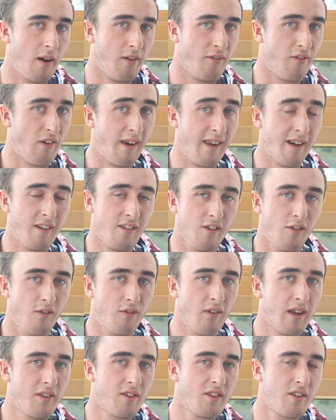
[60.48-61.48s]
financial
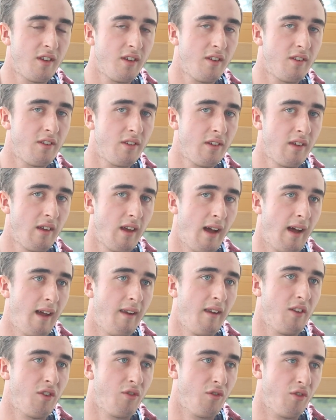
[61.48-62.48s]
investors,
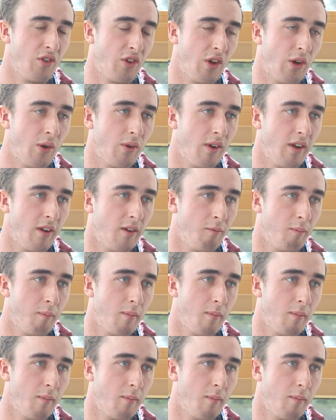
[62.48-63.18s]
and as a result,